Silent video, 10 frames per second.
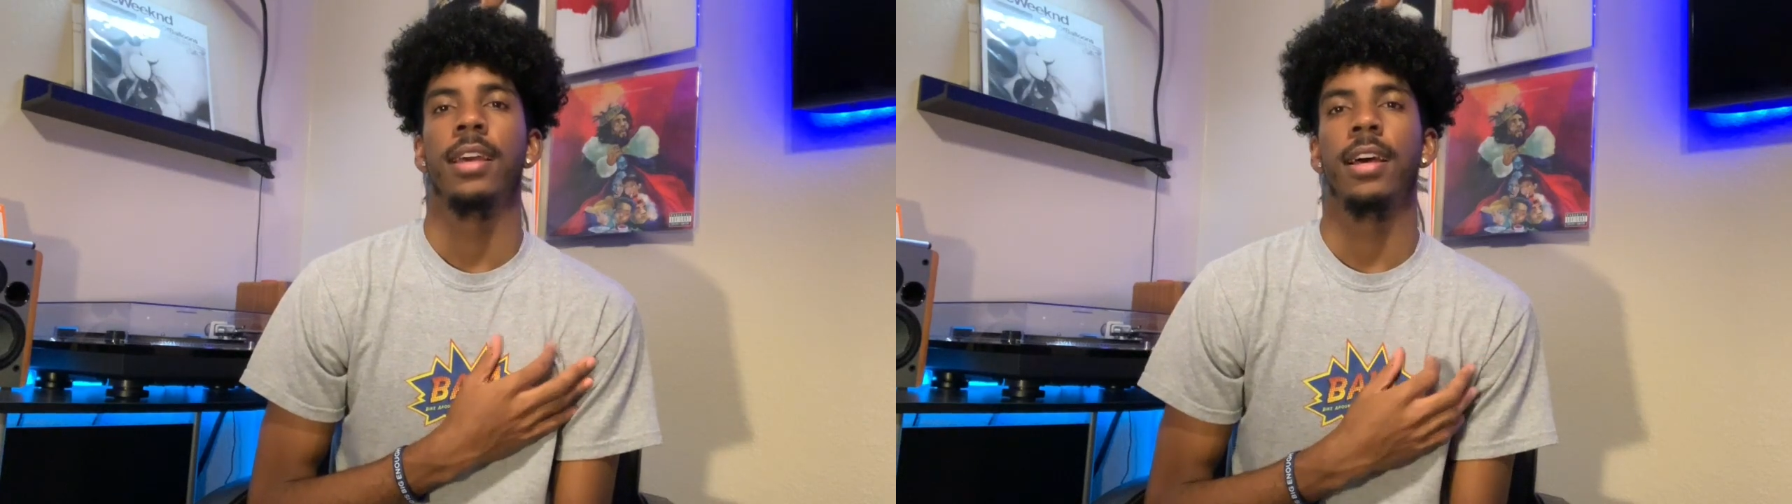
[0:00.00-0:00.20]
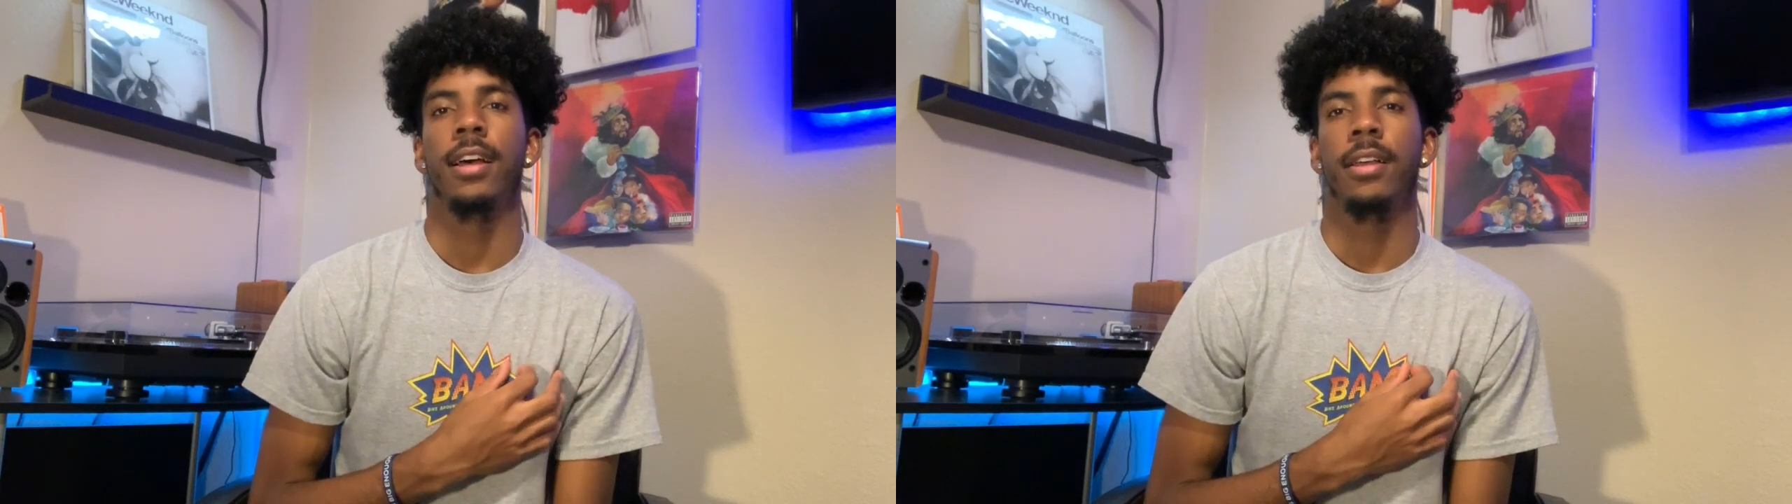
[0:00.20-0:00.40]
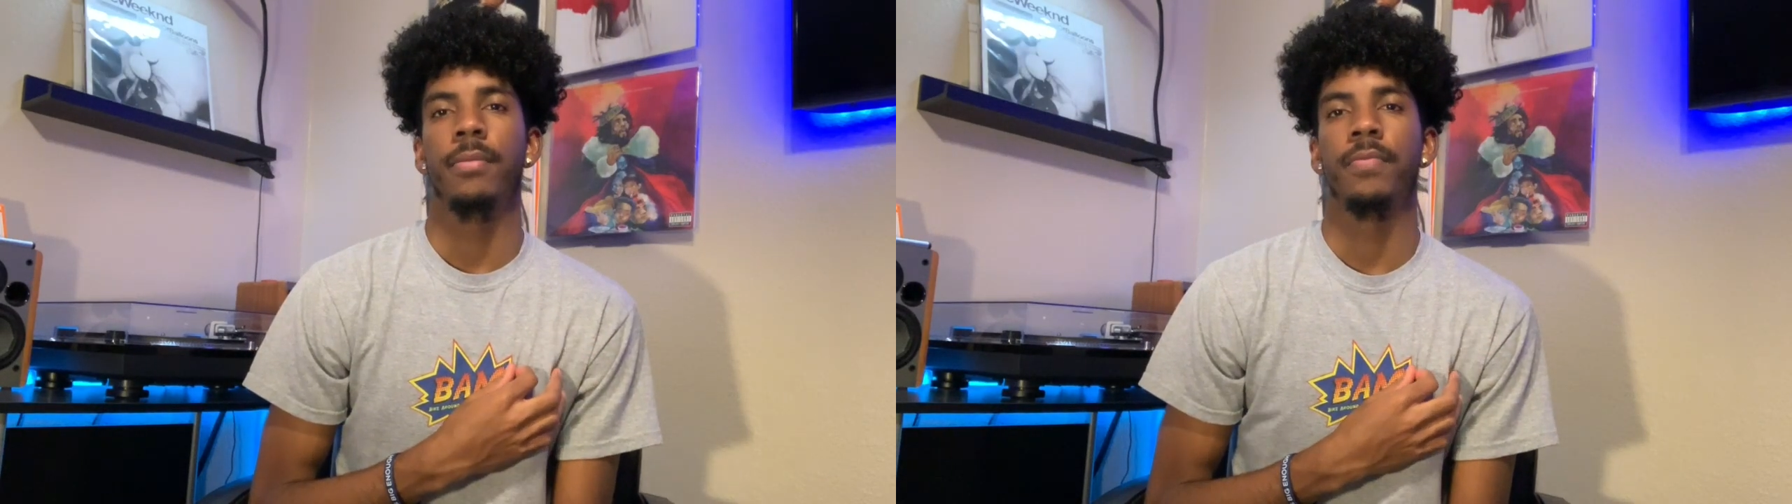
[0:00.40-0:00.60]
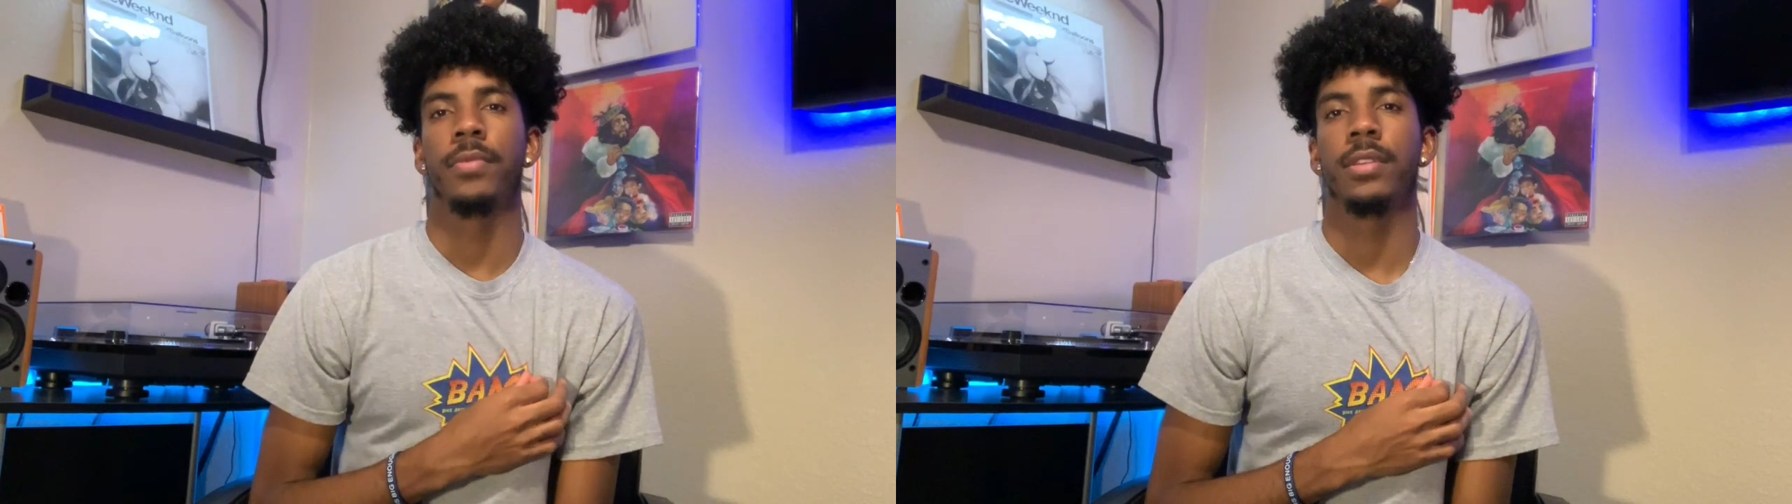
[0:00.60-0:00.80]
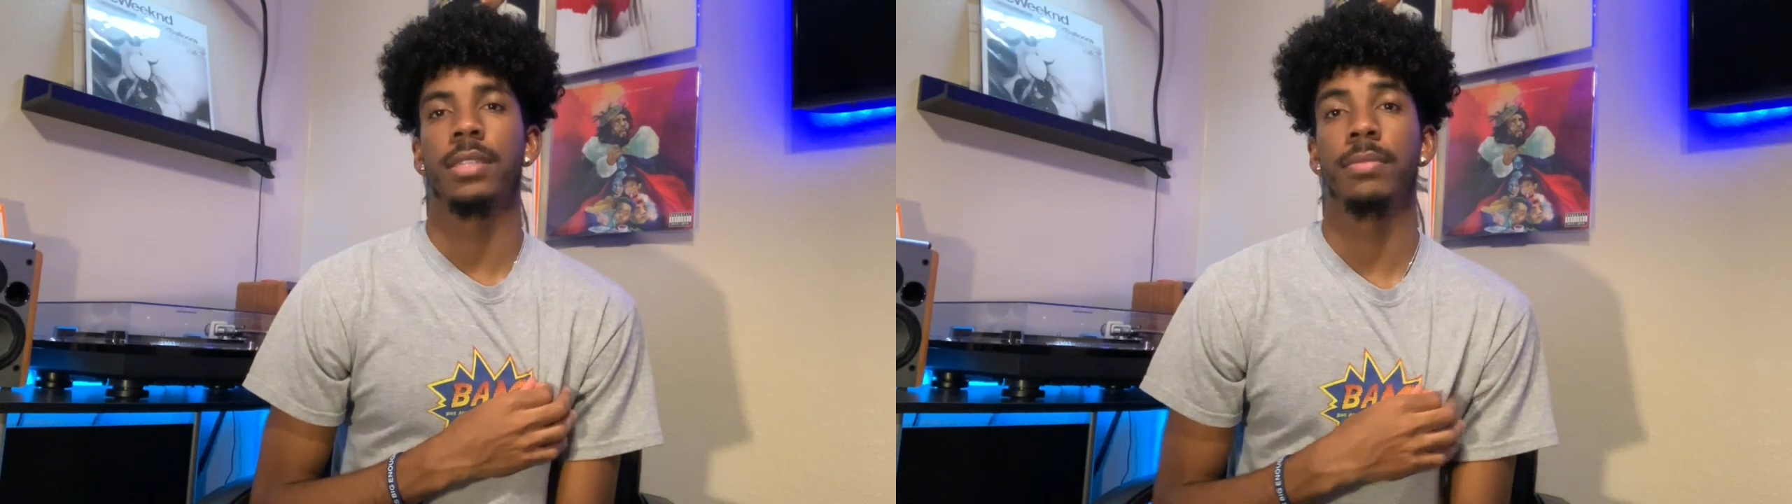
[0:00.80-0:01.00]

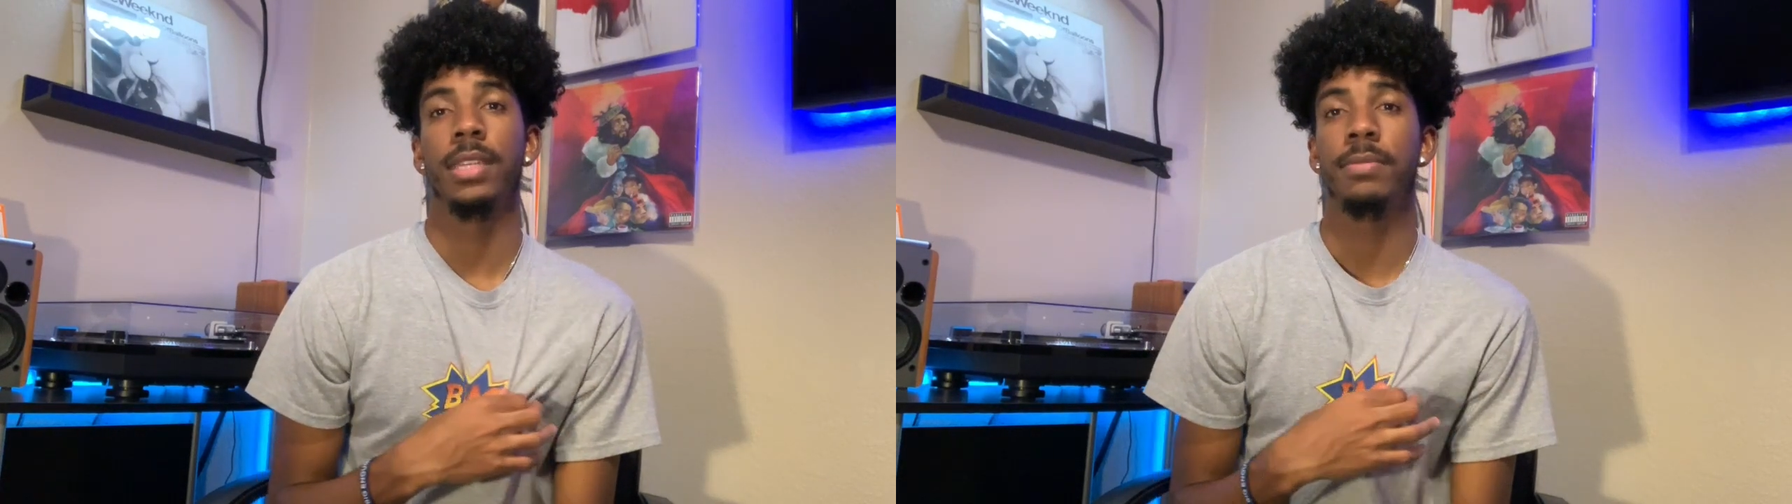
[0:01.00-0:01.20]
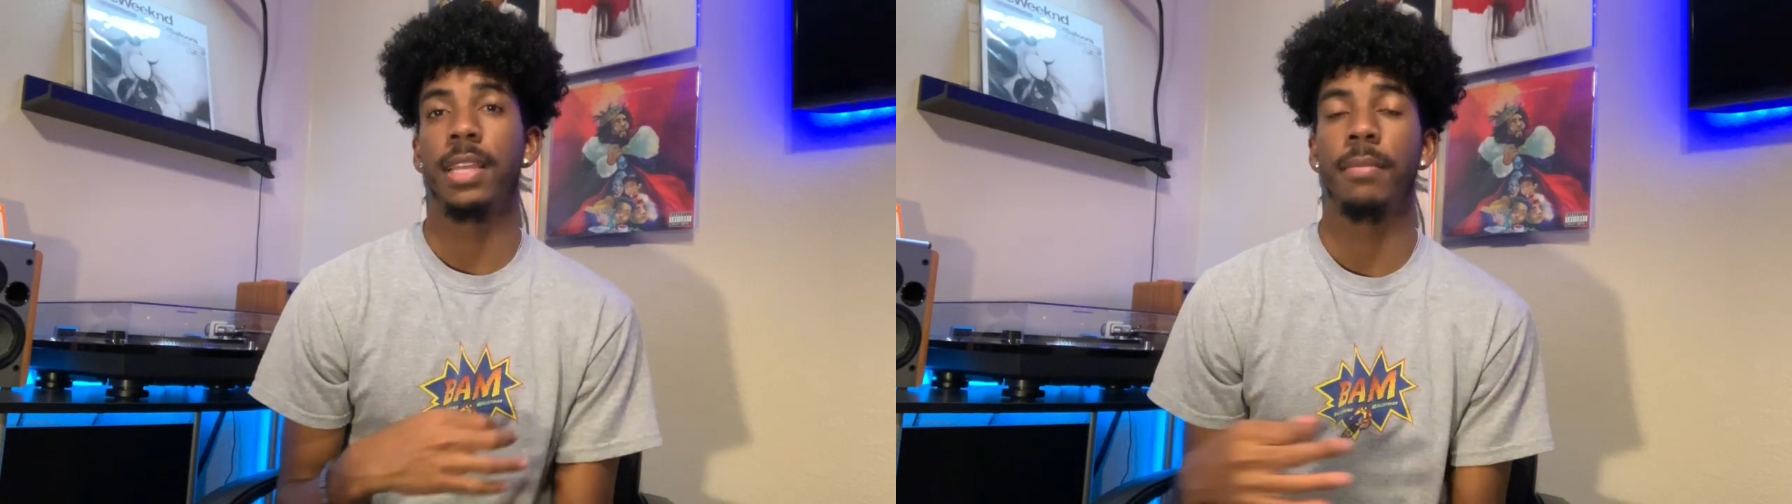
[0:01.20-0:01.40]
Some tips that